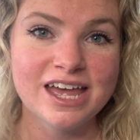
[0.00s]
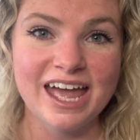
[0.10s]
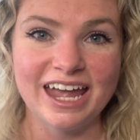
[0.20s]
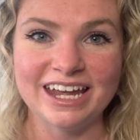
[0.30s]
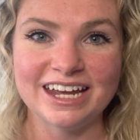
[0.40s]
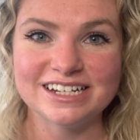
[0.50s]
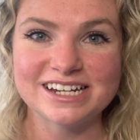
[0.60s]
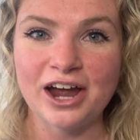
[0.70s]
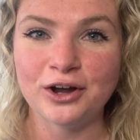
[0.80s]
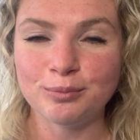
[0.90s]
And
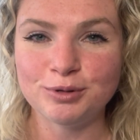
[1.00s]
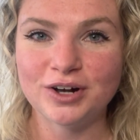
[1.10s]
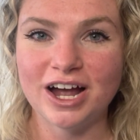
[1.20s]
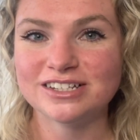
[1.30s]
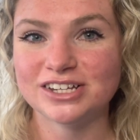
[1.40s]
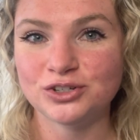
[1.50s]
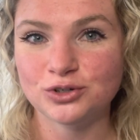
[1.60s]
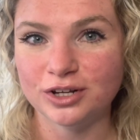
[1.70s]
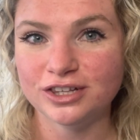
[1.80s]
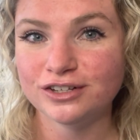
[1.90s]
I hope you guys
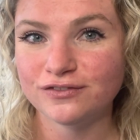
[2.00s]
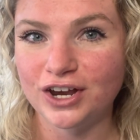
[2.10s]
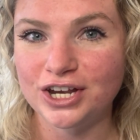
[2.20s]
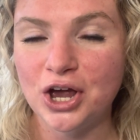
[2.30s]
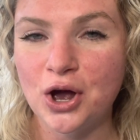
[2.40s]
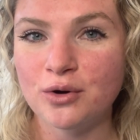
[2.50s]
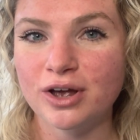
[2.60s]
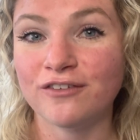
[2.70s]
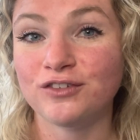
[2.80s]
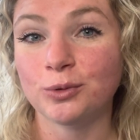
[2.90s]
enjoyed this video.
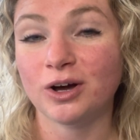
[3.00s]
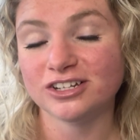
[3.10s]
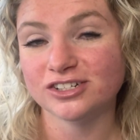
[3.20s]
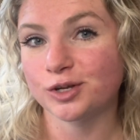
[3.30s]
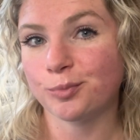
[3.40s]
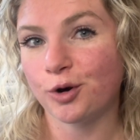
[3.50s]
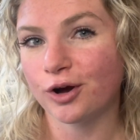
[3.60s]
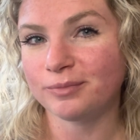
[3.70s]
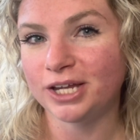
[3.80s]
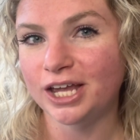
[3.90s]
If you want to
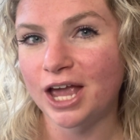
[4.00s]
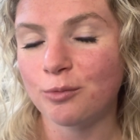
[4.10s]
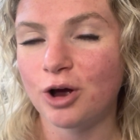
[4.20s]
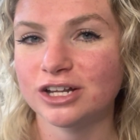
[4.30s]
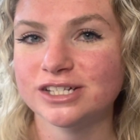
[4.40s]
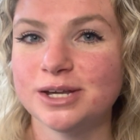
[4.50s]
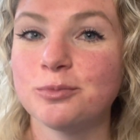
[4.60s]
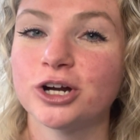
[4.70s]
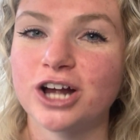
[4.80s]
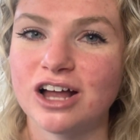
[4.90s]
support me and want to see
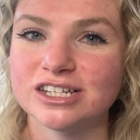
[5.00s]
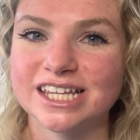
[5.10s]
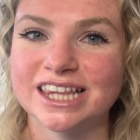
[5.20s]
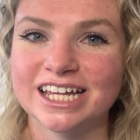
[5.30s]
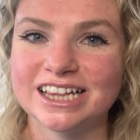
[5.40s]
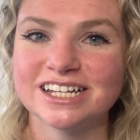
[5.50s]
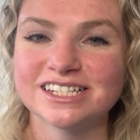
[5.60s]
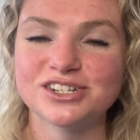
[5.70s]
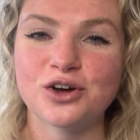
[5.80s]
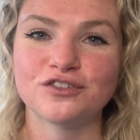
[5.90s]
more content like
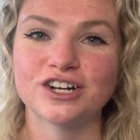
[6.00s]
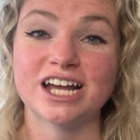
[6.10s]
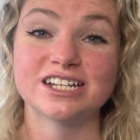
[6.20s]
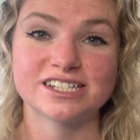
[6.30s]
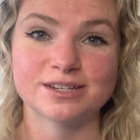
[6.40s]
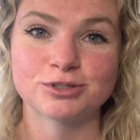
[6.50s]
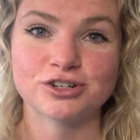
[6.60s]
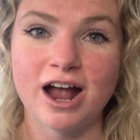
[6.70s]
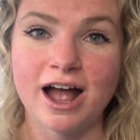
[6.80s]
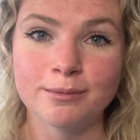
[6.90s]
this, don't forget to
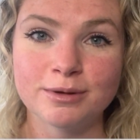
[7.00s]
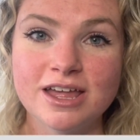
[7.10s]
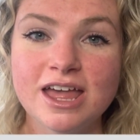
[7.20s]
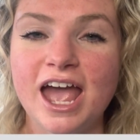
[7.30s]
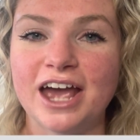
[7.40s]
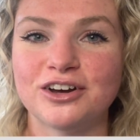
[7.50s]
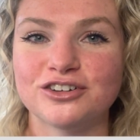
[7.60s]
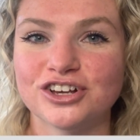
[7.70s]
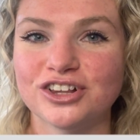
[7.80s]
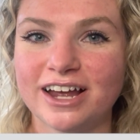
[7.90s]
subscribe and
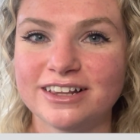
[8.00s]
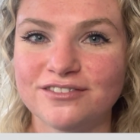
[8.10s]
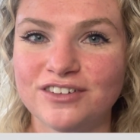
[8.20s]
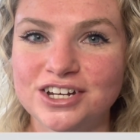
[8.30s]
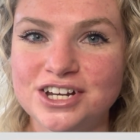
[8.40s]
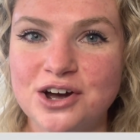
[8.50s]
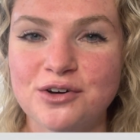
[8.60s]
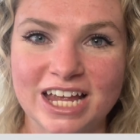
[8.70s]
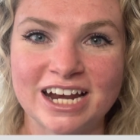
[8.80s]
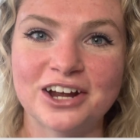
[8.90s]
also like the
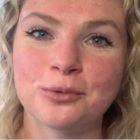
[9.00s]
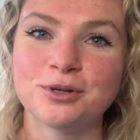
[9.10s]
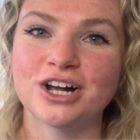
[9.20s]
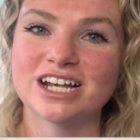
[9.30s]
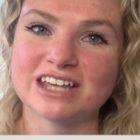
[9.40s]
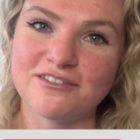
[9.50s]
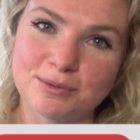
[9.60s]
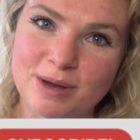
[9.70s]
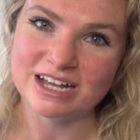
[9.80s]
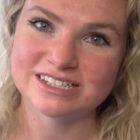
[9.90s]
video, and I hope you guys have the
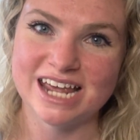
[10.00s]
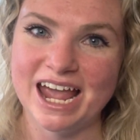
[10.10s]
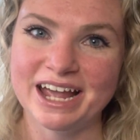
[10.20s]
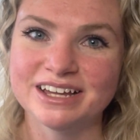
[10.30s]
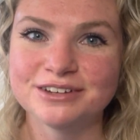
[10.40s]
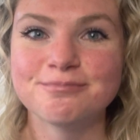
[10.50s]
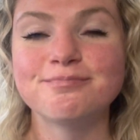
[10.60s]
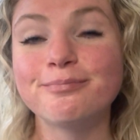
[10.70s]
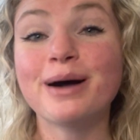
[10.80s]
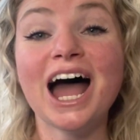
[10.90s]
best day.
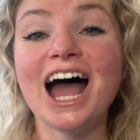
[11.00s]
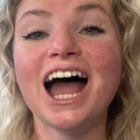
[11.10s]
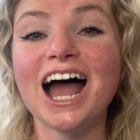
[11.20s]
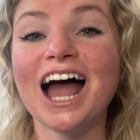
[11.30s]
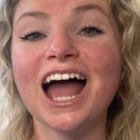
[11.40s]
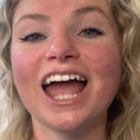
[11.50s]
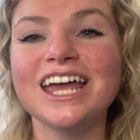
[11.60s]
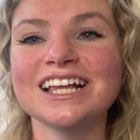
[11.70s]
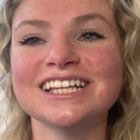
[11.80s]
Bye!